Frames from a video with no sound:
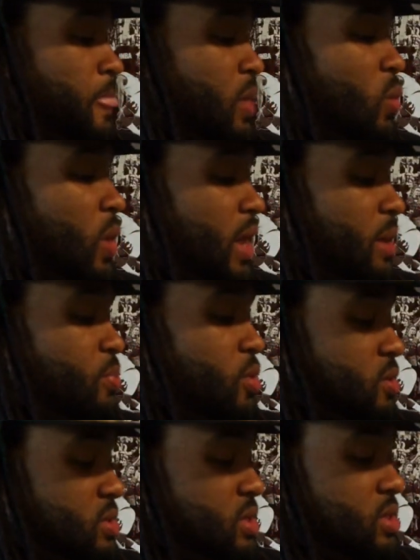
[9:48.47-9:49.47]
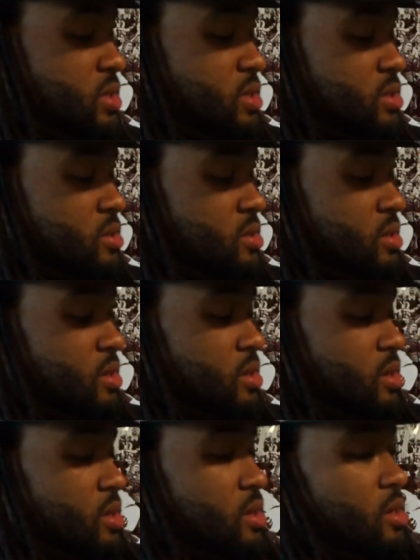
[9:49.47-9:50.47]
Whey protein.
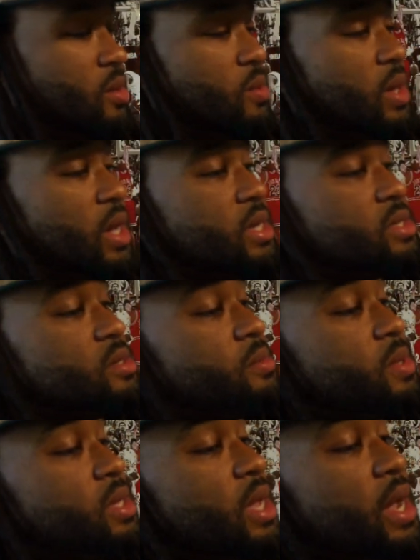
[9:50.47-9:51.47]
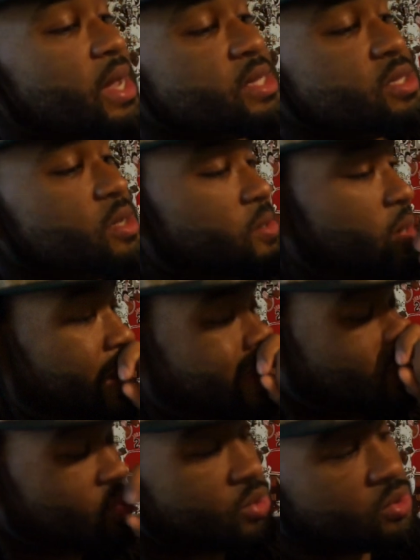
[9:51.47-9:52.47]
We got some of the I S O
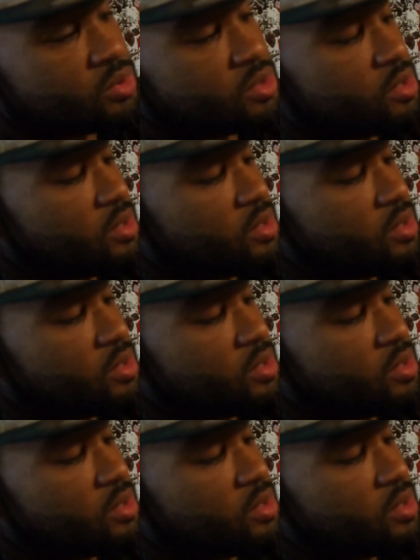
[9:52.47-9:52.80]
natural, so